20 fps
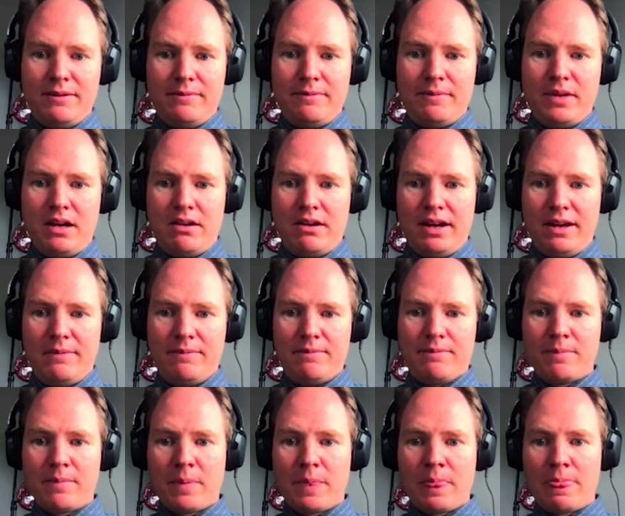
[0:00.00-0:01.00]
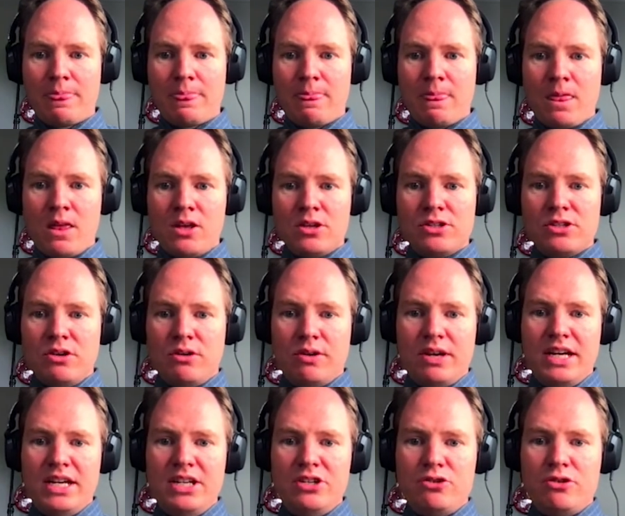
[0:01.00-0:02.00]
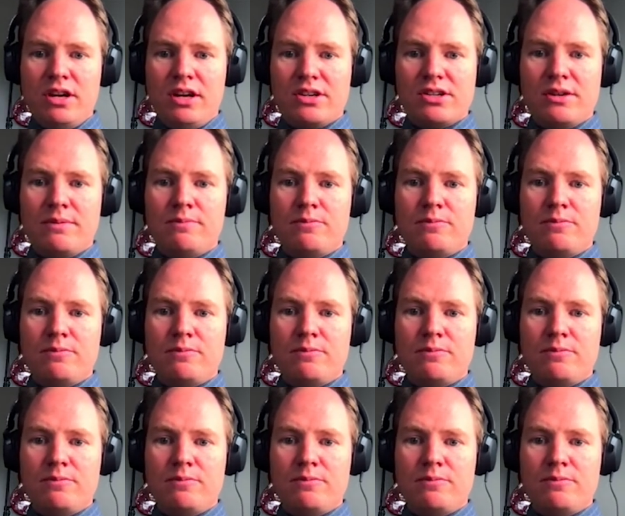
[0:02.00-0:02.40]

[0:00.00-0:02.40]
Alright, so introduction.